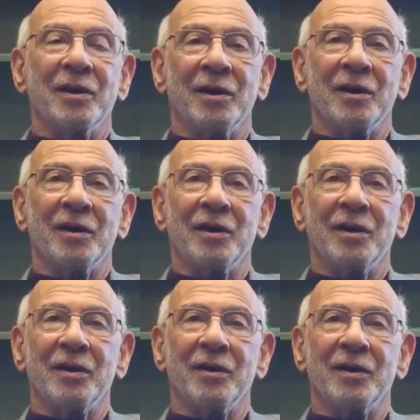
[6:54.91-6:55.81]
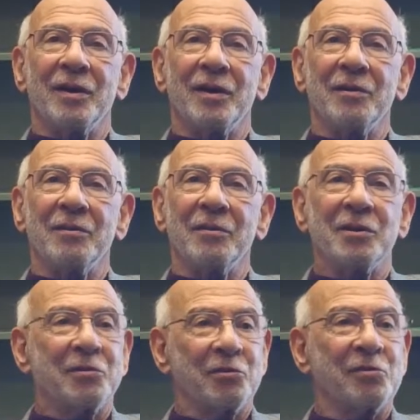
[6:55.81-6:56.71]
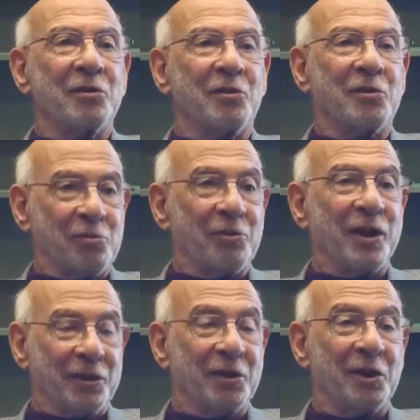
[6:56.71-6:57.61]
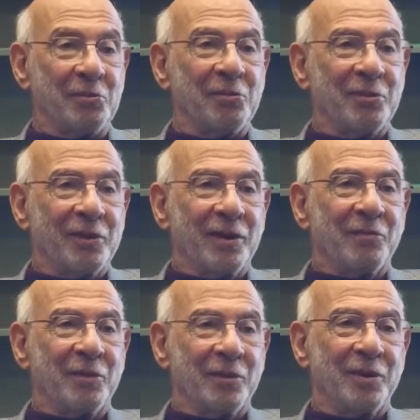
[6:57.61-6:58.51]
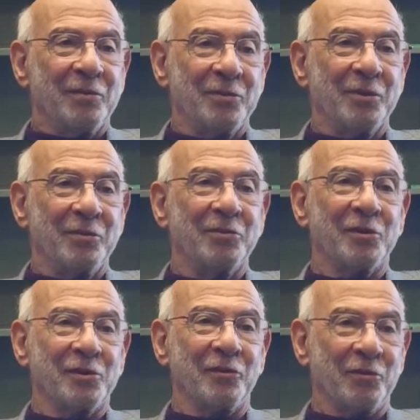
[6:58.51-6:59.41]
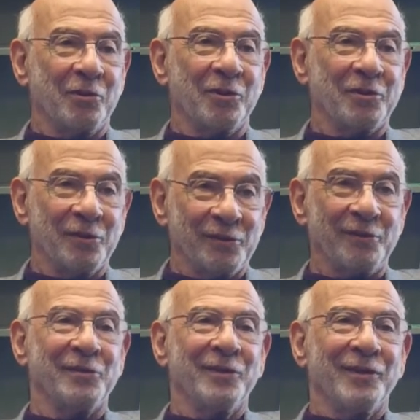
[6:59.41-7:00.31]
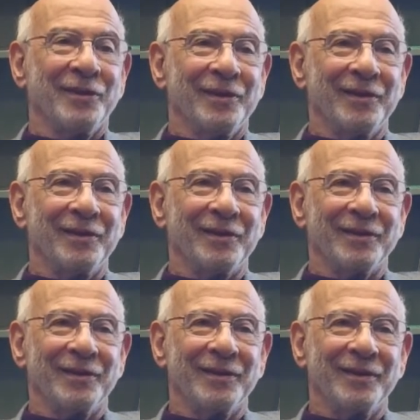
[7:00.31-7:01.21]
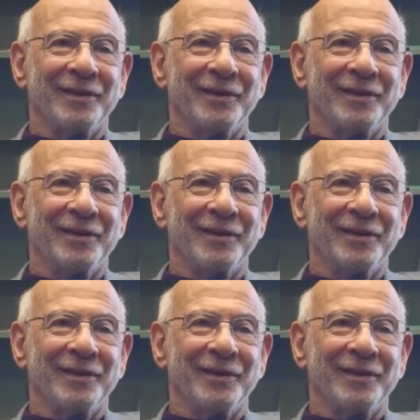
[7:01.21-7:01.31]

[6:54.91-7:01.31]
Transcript: uh, we introduced a course with that name. Yeah. M- musics of the world's cultures. And, not, okay,